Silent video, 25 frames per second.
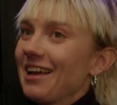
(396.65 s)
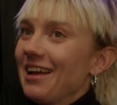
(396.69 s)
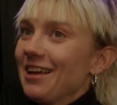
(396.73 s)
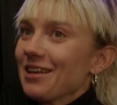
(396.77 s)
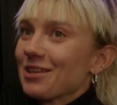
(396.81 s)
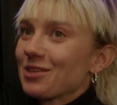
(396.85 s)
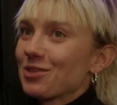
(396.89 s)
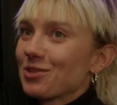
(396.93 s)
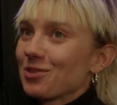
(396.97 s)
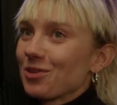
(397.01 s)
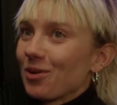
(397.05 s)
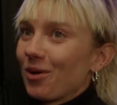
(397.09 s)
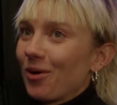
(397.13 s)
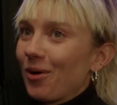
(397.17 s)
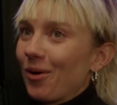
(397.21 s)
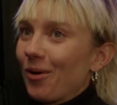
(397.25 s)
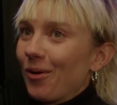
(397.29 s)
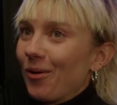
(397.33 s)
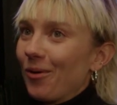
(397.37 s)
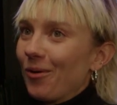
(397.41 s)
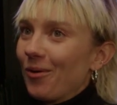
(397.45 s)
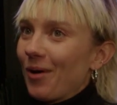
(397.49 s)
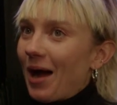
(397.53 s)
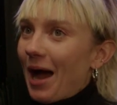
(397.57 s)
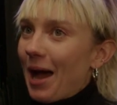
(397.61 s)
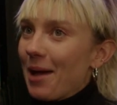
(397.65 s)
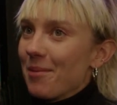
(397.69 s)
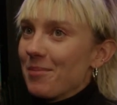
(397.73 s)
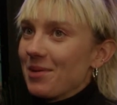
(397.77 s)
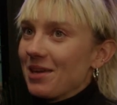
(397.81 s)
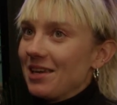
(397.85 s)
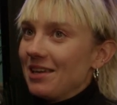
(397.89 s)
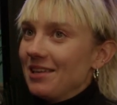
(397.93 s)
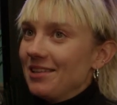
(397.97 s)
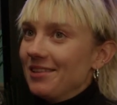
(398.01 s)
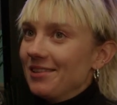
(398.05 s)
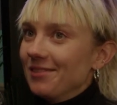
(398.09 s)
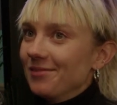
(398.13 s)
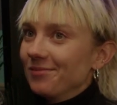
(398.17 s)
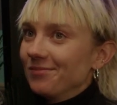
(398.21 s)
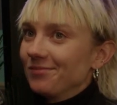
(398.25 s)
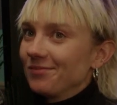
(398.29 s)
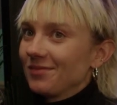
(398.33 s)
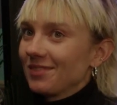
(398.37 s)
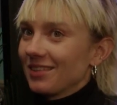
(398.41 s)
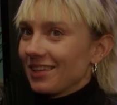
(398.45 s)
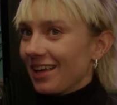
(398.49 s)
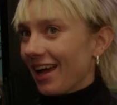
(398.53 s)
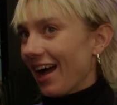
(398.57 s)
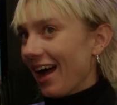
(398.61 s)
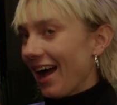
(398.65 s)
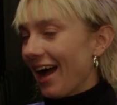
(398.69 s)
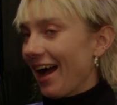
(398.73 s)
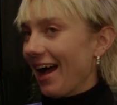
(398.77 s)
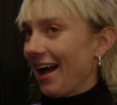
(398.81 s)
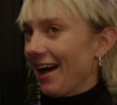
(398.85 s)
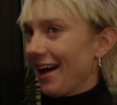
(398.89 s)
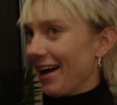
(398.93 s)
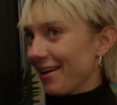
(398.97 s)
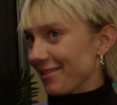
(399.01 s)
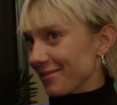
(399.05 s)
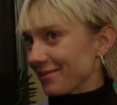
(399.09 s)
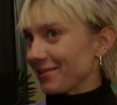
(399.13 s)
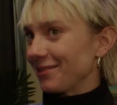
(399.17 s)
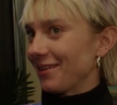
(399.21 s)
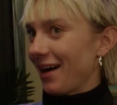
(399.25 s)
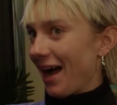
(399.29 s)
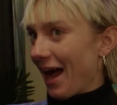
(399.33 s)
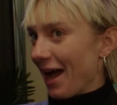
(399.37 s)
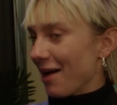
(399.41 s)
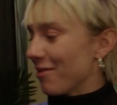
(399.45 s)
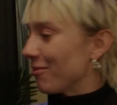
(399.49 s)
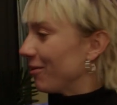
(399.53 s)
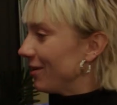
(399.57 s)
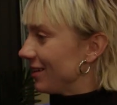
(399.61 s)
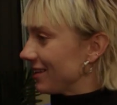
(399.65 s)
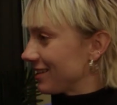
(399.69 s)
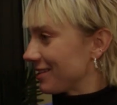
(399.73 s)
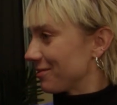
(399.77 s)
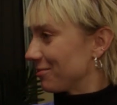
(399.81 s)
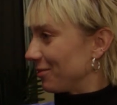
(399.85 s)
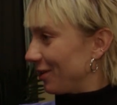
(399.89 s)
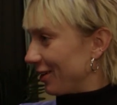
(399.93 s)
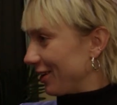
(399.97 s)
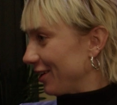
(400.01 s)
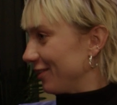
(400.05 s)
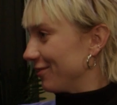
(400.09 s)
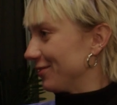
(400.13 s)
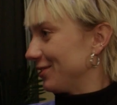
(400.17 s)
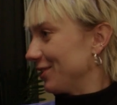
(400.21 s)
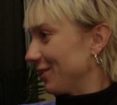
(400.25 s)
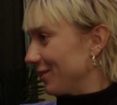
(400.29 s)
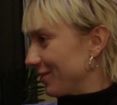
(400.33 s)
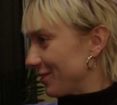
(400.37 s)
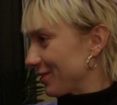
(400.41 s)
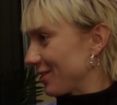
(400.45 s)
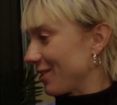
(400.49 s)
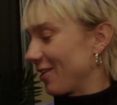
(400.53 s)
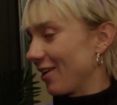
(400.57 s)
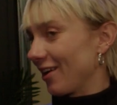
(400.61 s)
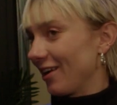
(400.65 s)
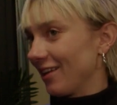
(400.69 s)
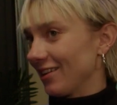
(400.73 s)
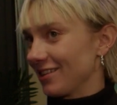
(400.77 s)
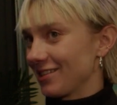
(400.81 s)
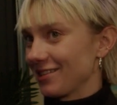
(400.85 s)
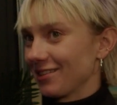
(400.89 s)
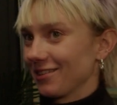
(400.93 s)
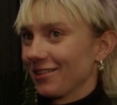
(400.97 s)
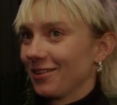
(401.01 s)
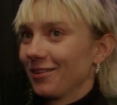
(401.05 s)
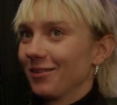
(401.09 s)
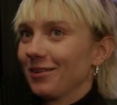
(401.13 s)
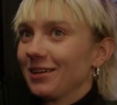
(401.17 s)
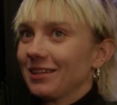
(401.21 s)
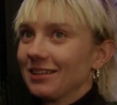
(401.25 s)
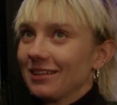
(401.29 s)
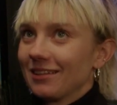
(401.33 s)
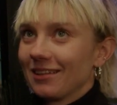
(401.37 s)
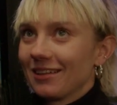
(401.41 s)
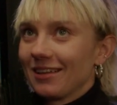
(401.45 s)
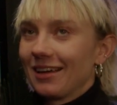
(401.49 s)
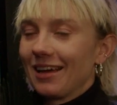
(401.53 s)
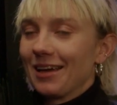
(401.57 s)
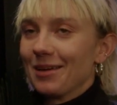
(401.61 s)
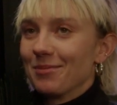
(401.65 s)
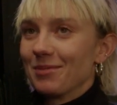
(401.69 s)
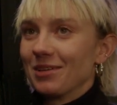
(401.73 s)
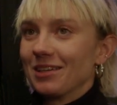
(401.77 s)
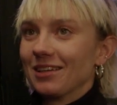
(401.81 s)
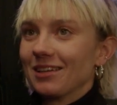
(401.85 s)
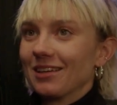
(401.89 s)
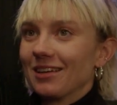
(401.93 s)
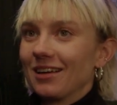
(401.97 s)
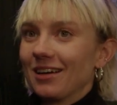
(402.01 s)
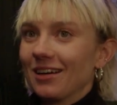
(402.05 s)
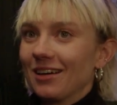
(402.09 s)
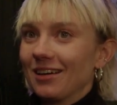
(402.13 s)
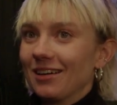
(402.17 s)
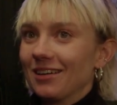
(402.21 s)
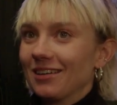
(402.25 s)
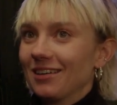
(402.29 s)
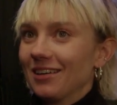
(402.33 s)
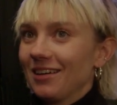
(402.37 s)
So I mean, yeah, I was one of those girls, and I mean, I